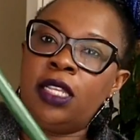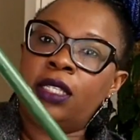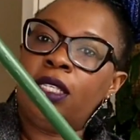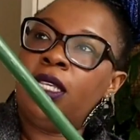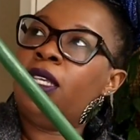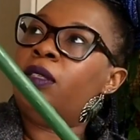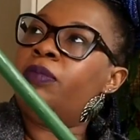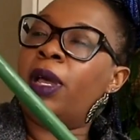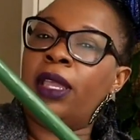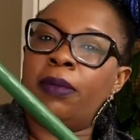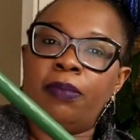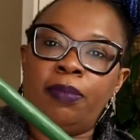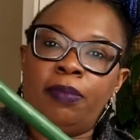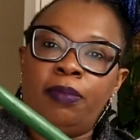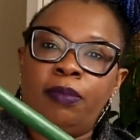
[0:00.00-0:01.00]
This is
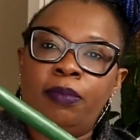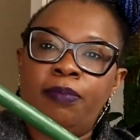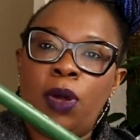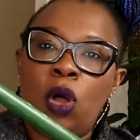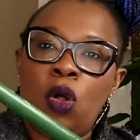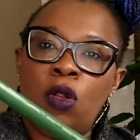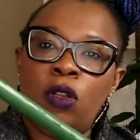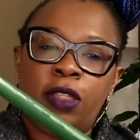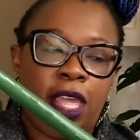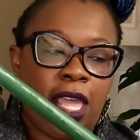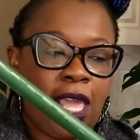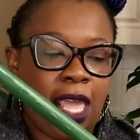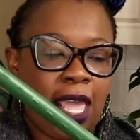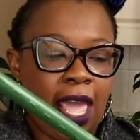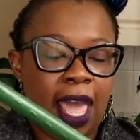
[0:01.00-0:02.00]
my pole
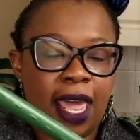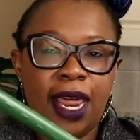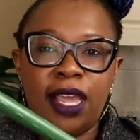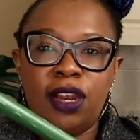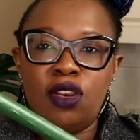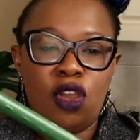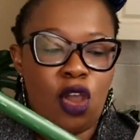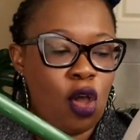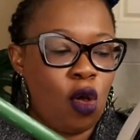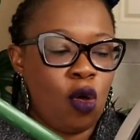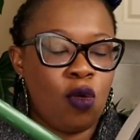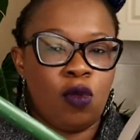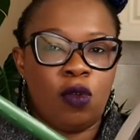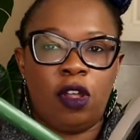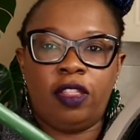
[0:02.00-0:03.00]
there and I
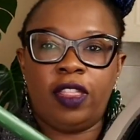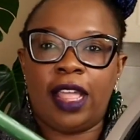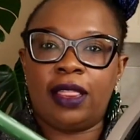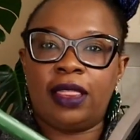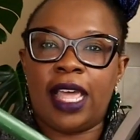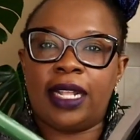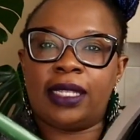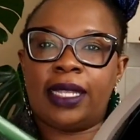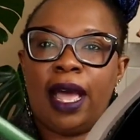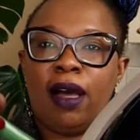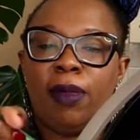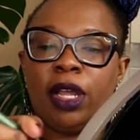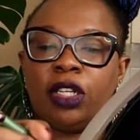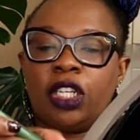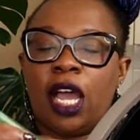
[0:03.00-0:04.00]
know that that's
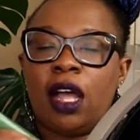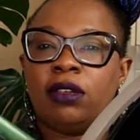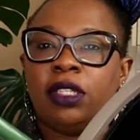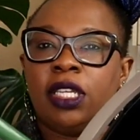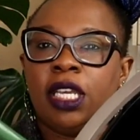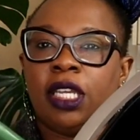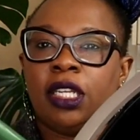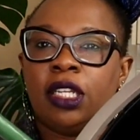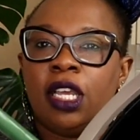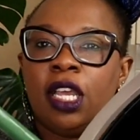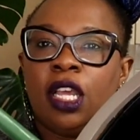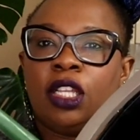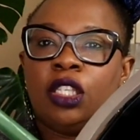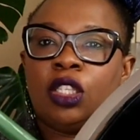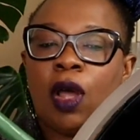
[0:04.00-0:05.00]
how much I'll need.
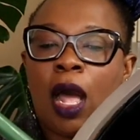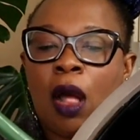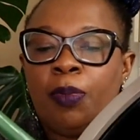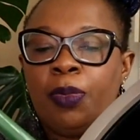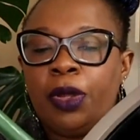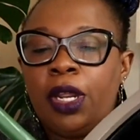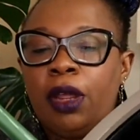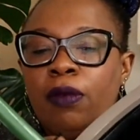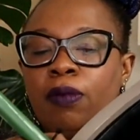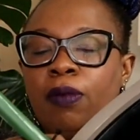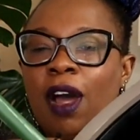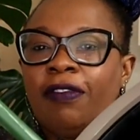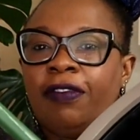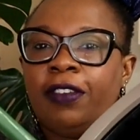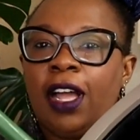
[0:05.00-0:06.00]
So I'll put a
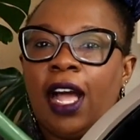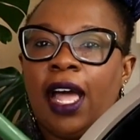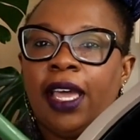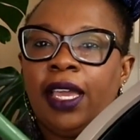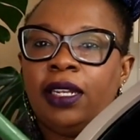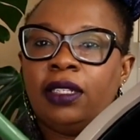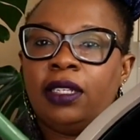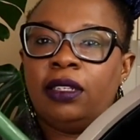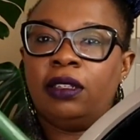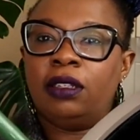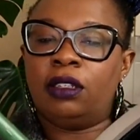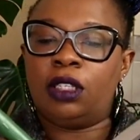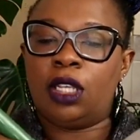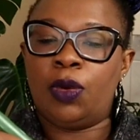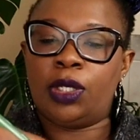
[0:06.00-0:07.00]
rough guide.
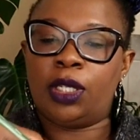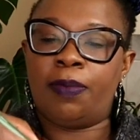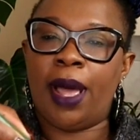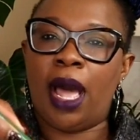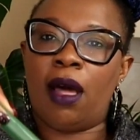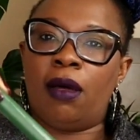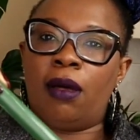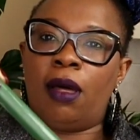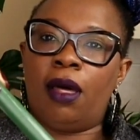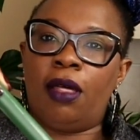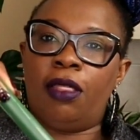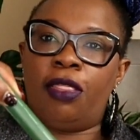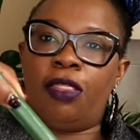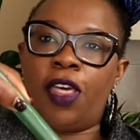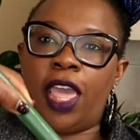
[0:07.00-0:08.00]
So it's about
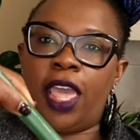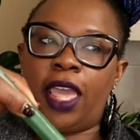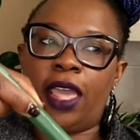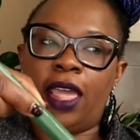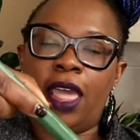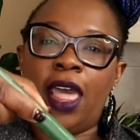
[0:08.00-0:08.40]
there.